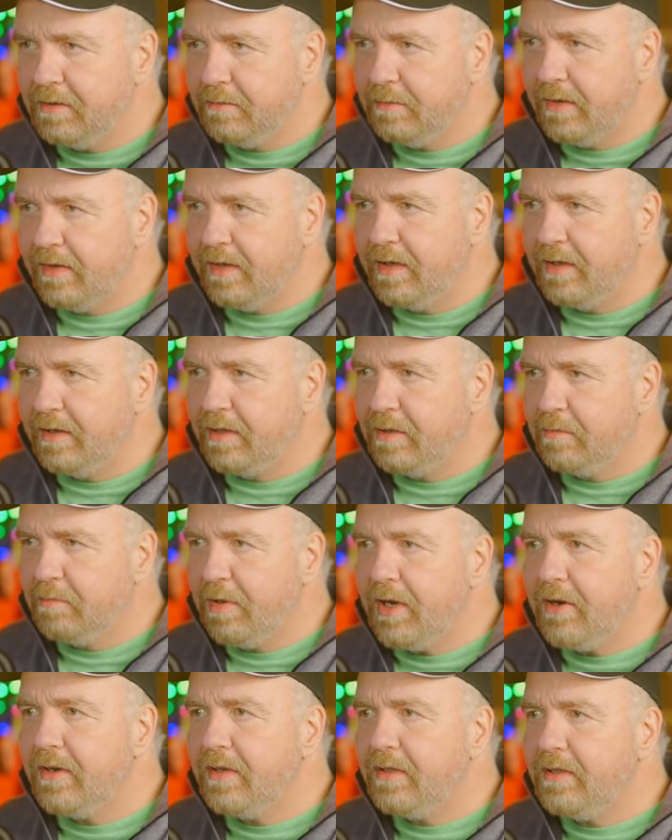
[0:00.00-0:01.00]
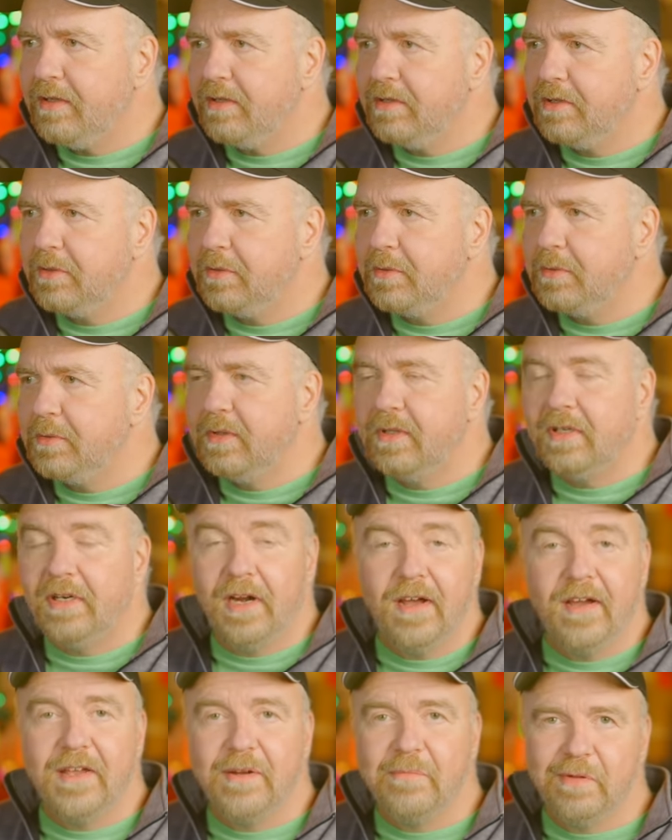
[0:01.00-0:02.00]
We then compare it to
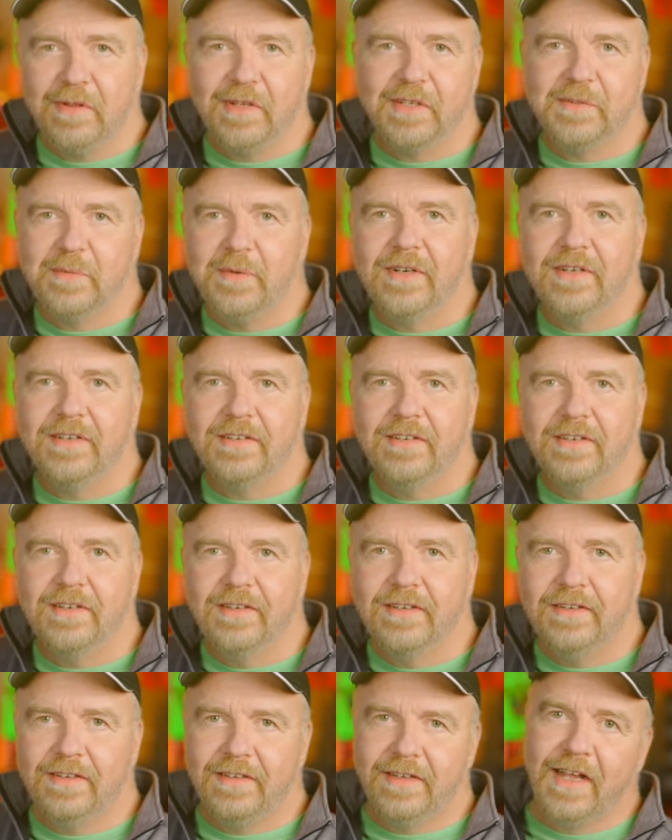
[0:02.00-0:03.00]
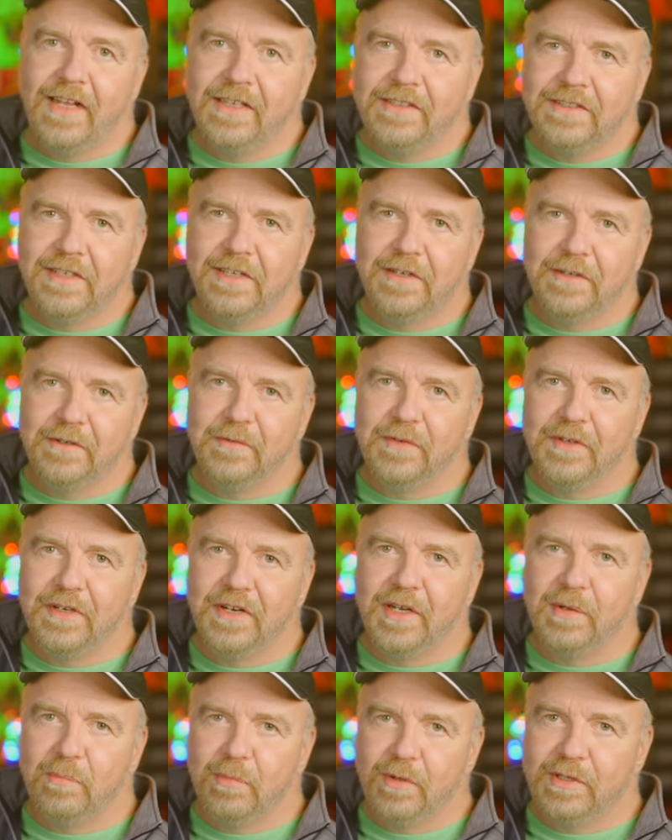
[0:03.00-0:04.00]
9 plus 1, the ASCII code for
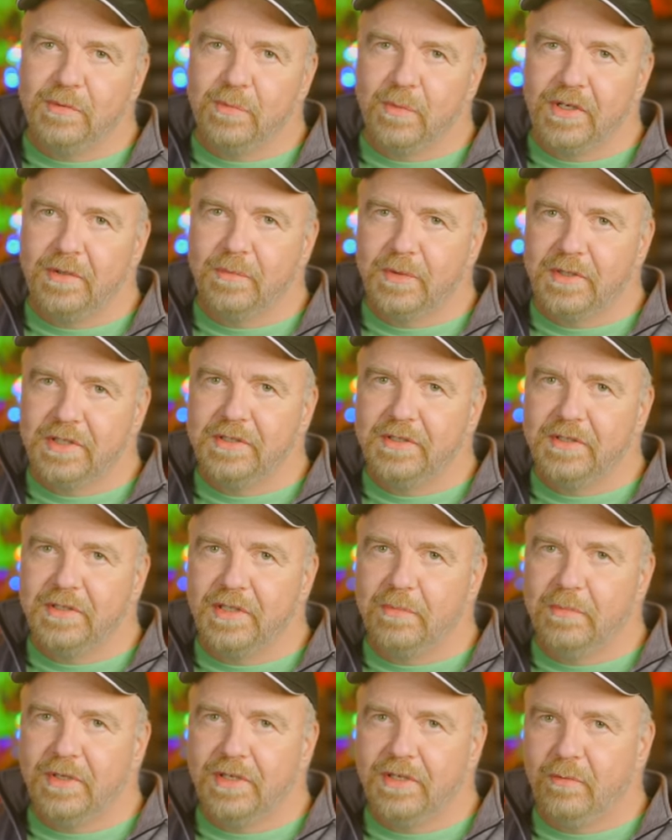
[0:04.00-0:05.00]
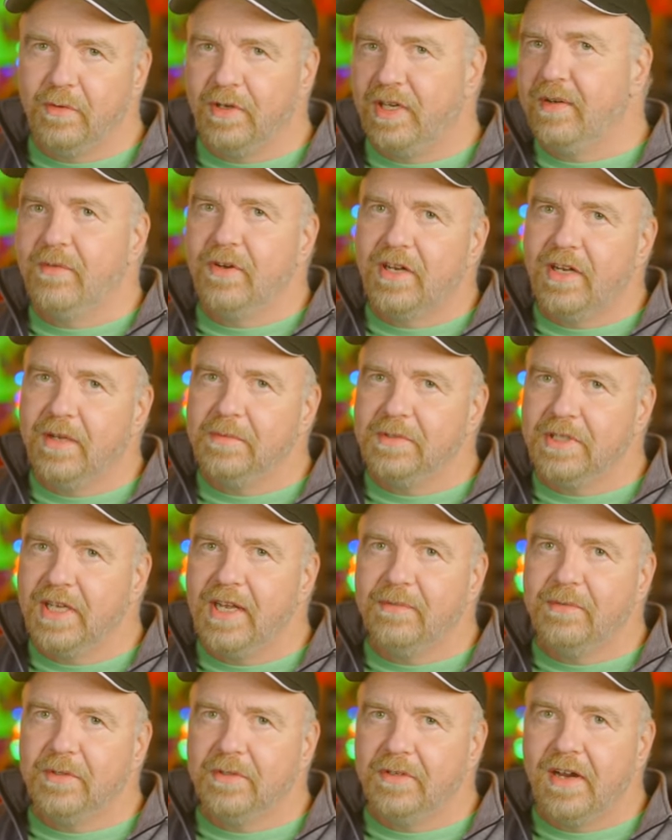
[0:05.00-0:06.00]
9 plus 1, which is going to be whatever comes
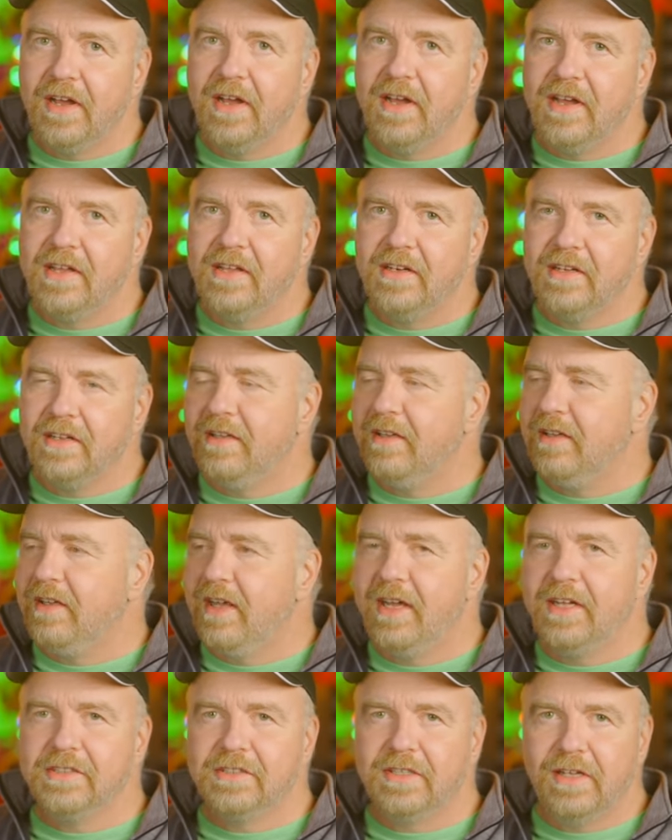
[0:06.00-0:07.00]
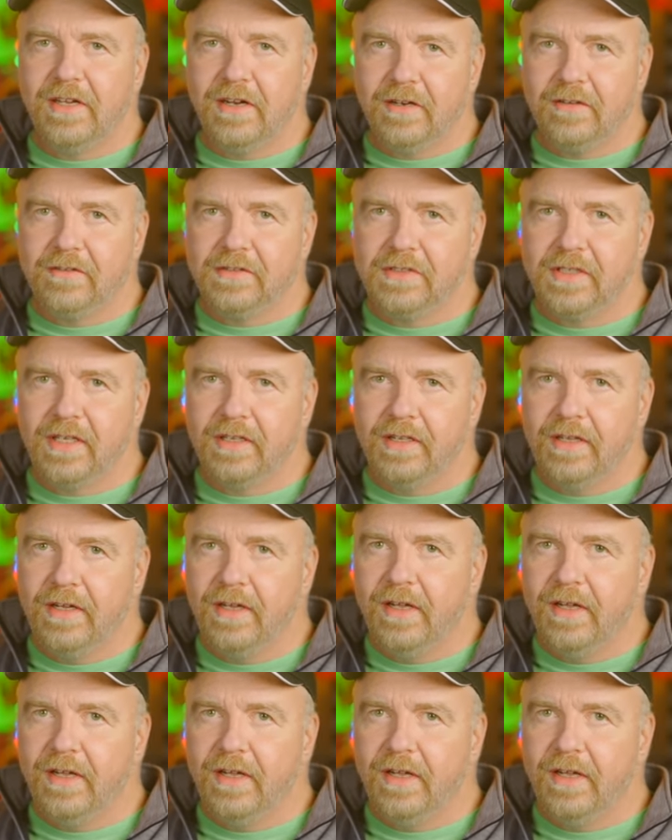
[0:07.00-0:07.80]
after 9 in the ASCII character set.